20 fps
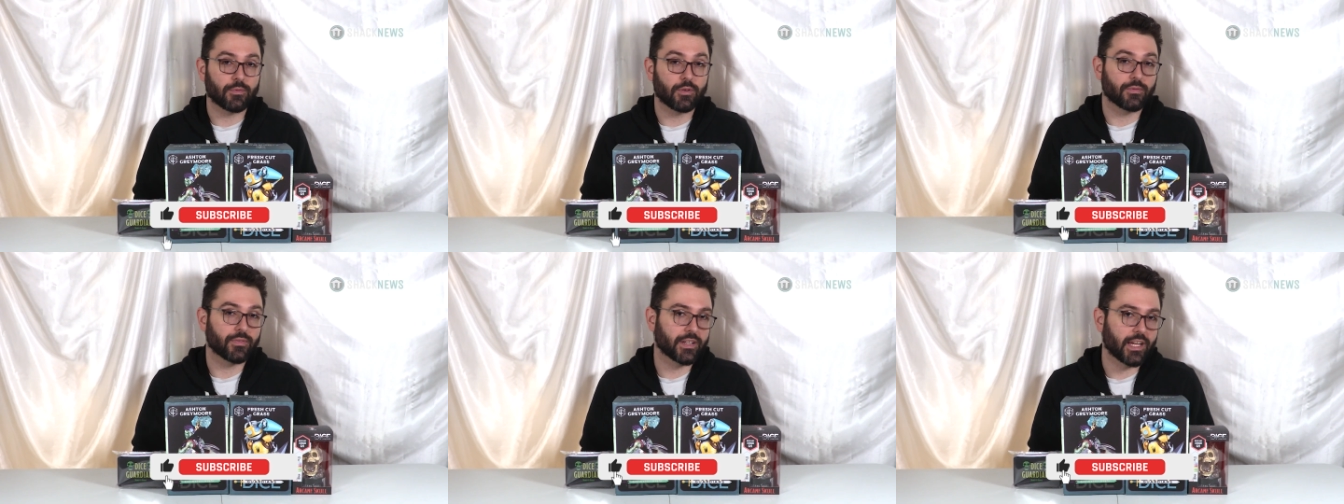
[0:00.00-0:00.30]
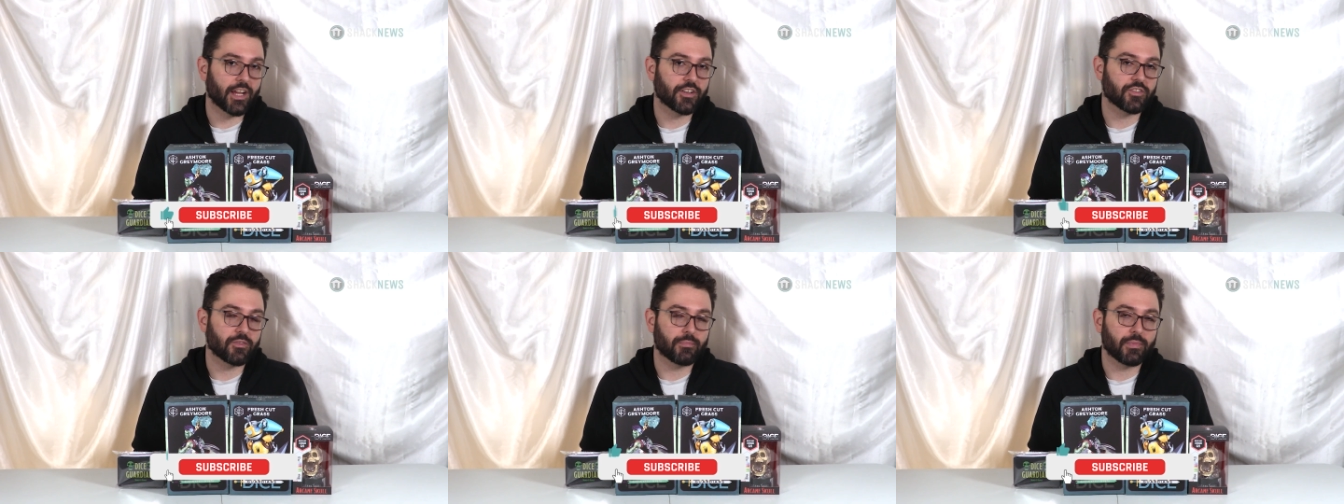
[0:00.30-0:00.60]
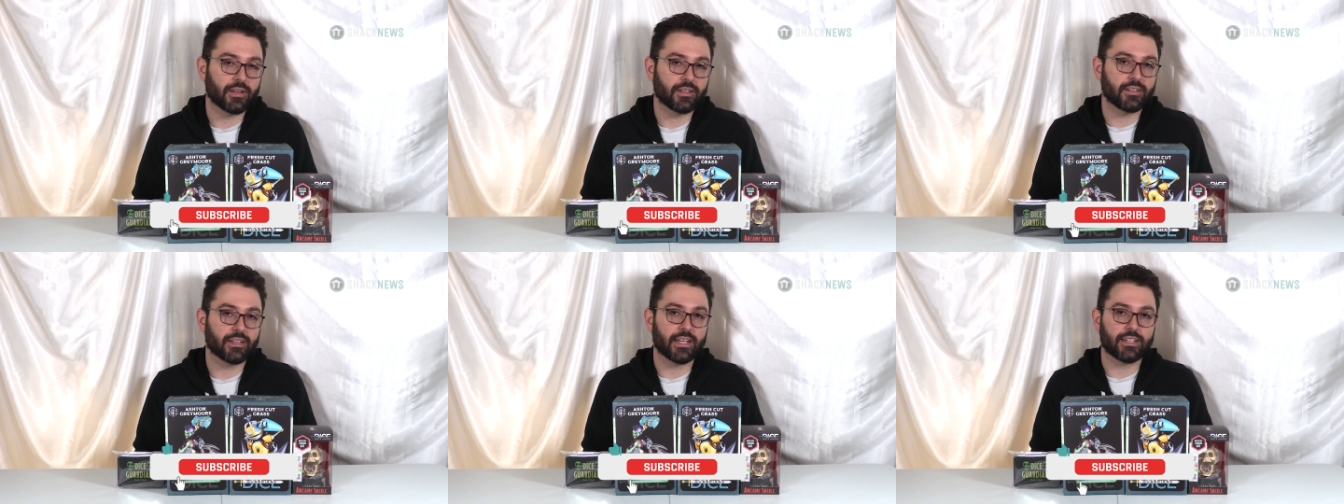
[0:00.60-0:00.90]
notification
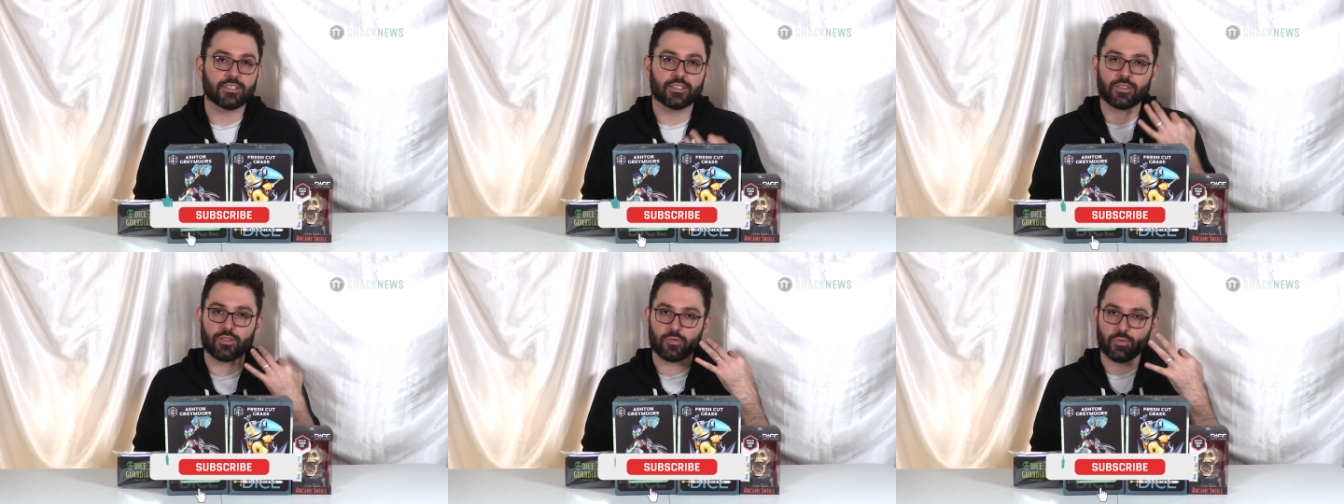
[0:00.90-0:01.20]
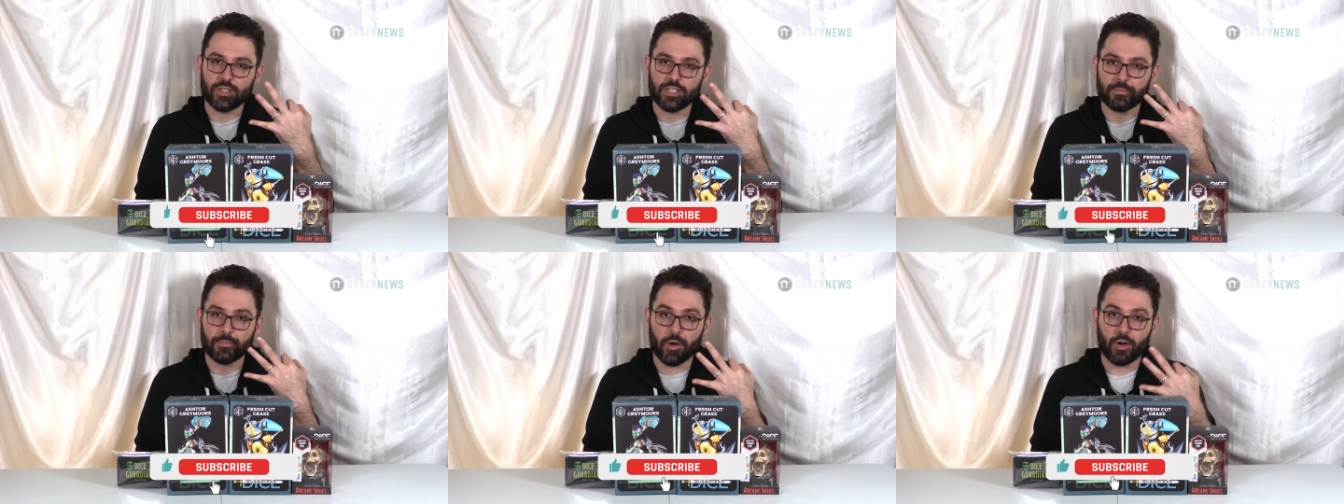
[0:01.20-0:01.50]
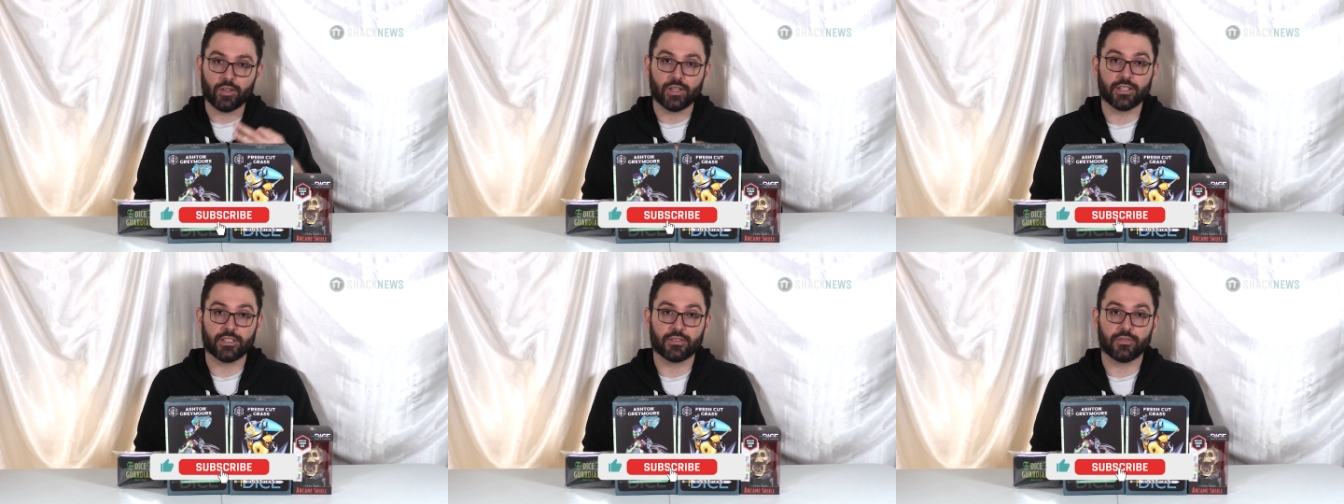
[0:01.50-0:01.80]
button, it's three
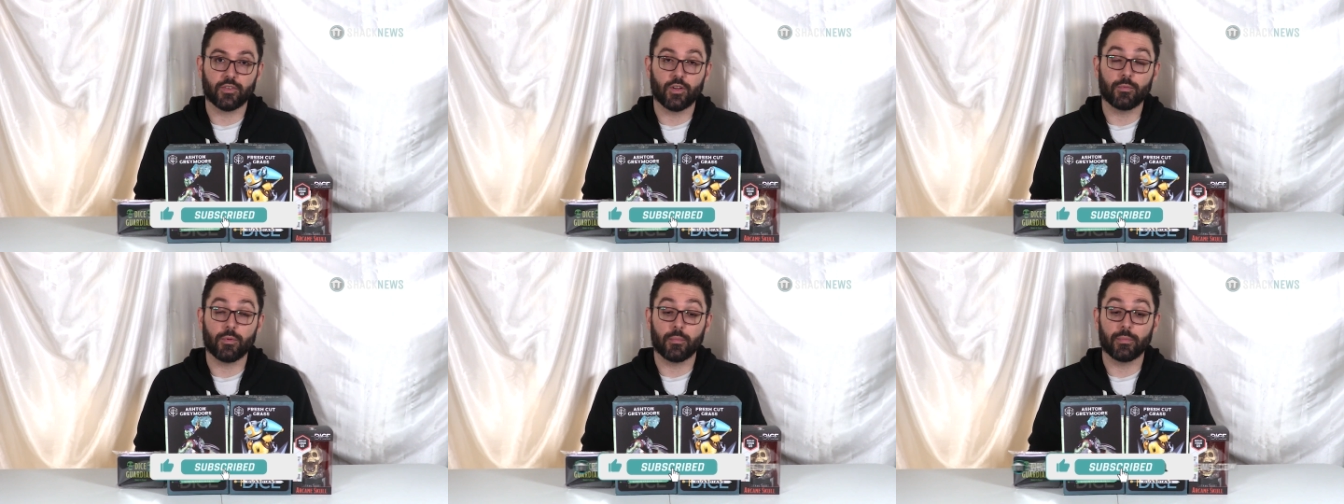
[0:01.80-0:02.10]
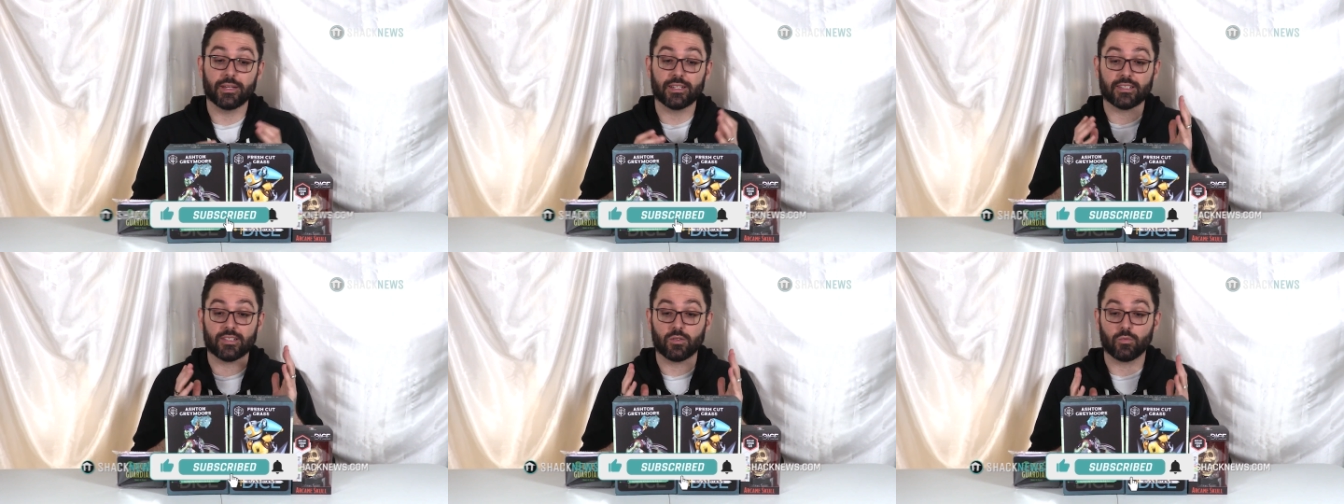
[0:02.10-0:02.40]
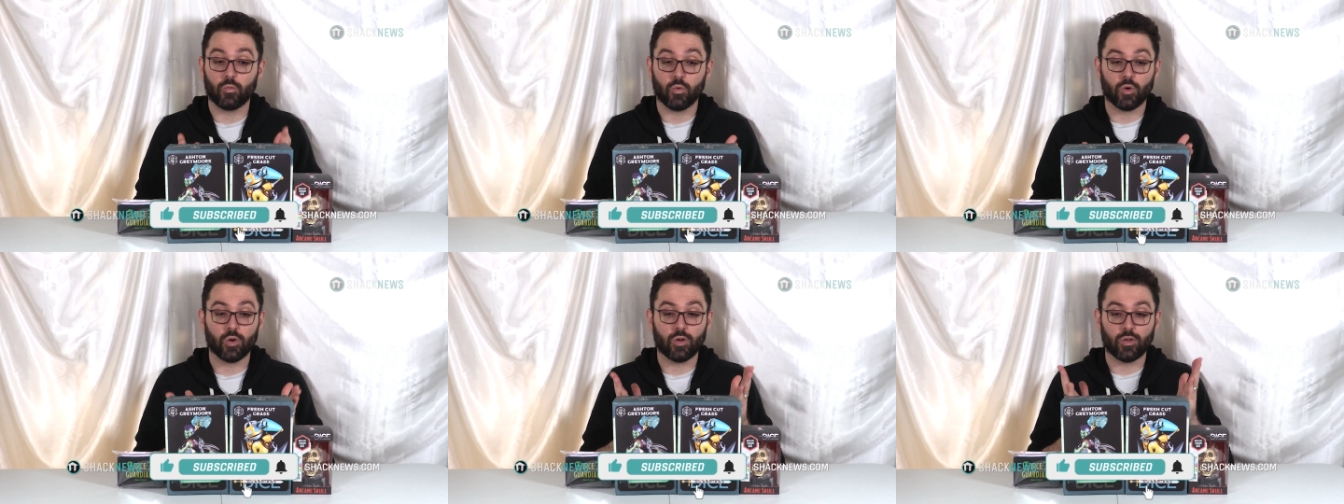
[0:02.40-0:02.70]
small clicks for you, but means the
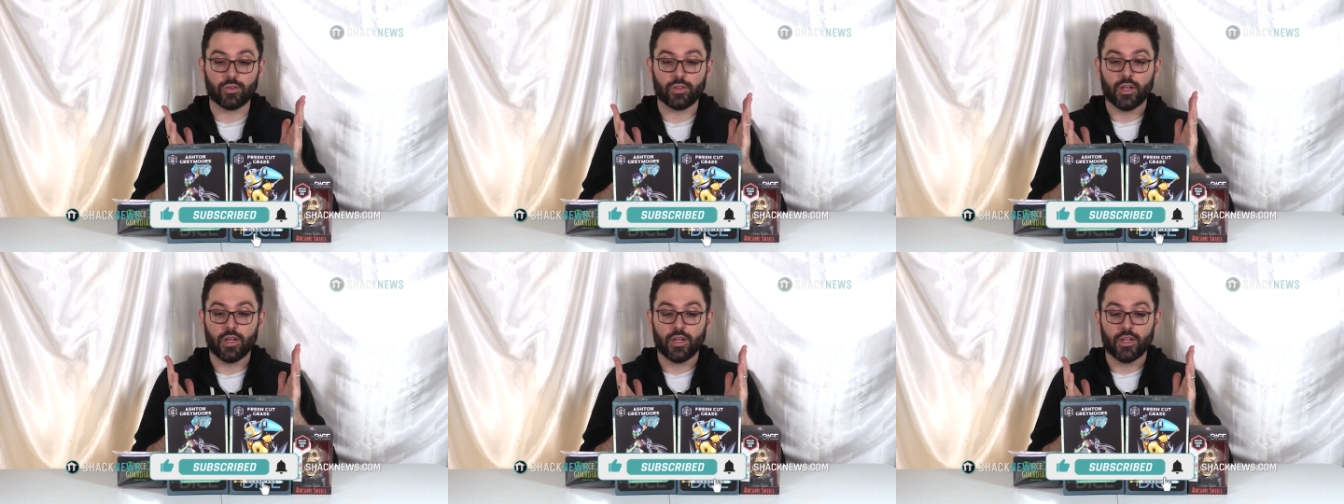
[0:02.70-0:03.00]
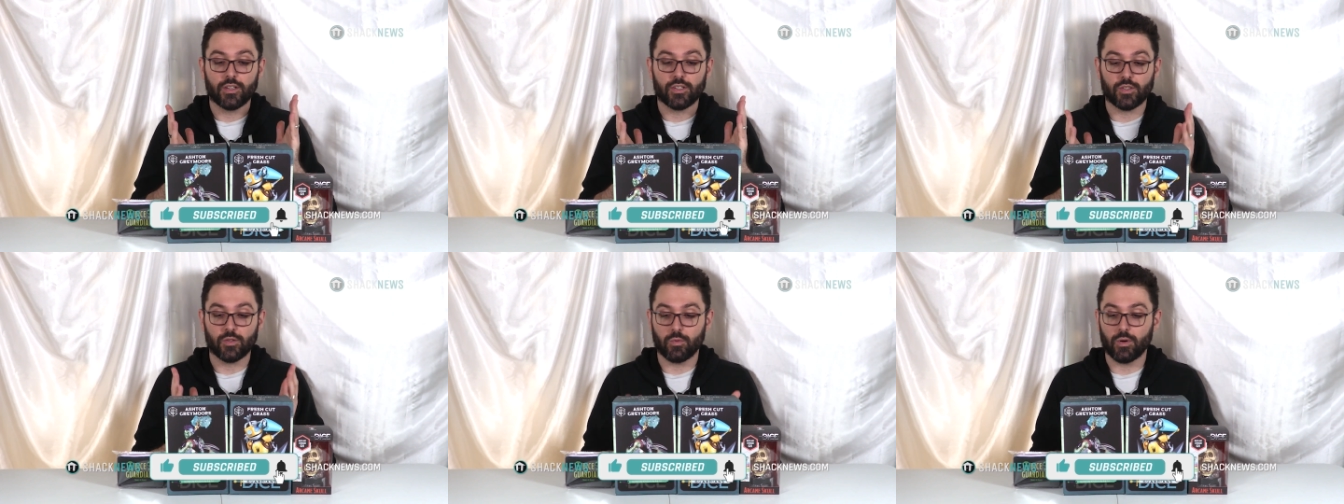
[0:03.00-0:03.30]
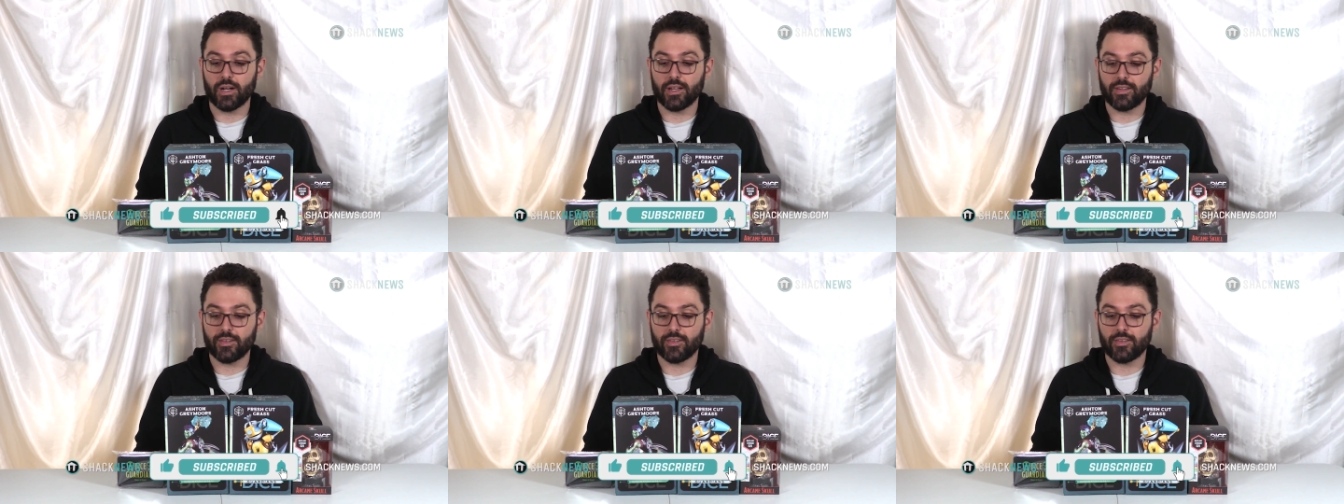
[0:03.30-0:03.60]
world to
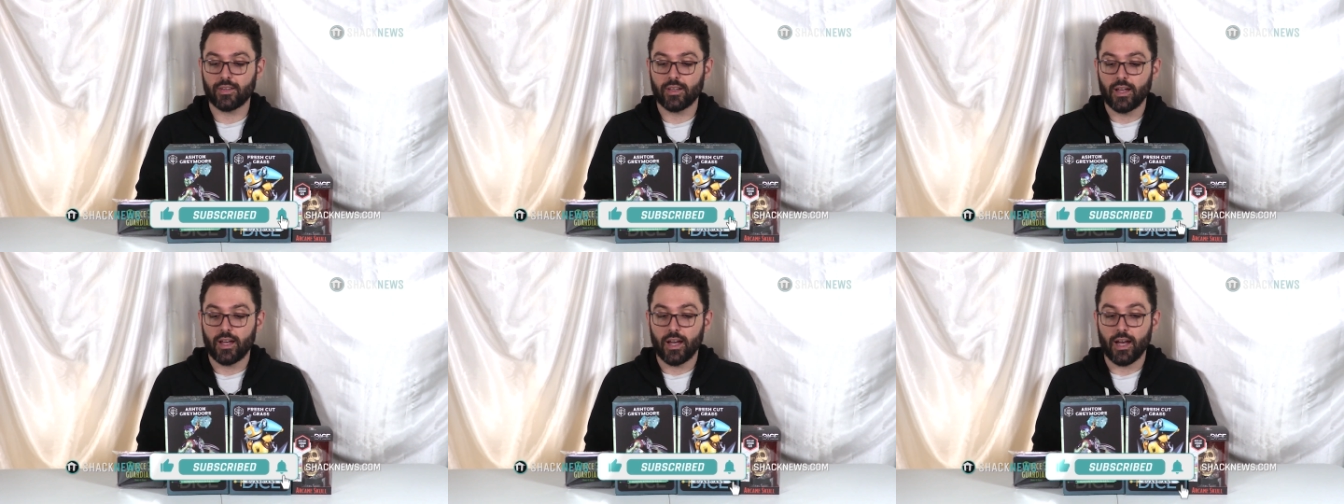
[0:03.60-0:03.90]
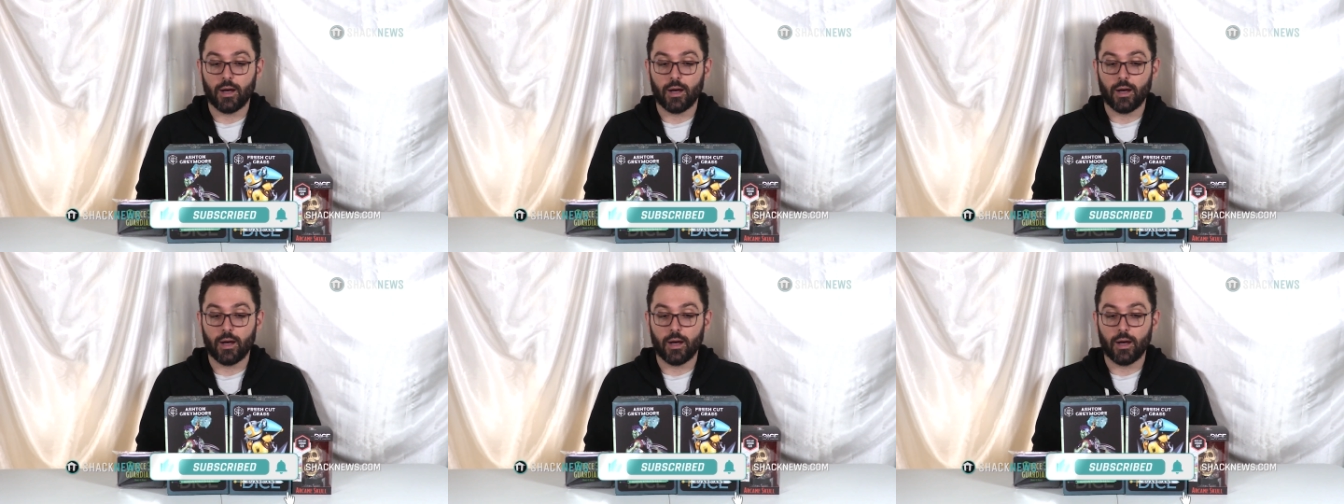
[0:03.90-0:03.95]
us.